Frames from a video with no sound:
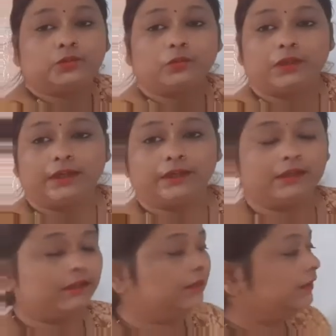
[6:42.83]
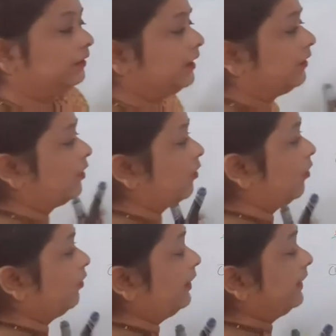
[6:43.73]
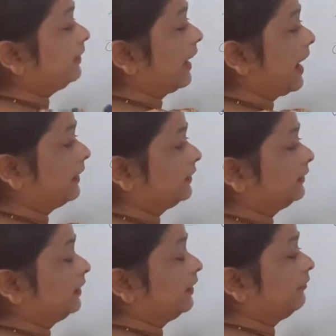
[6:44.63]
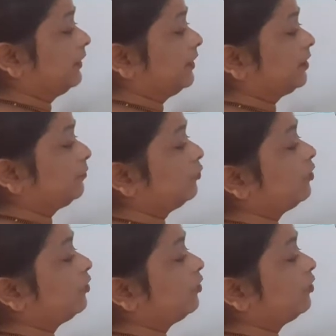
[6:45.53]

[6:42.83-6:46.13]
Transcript: sugar, only added the 1 spoon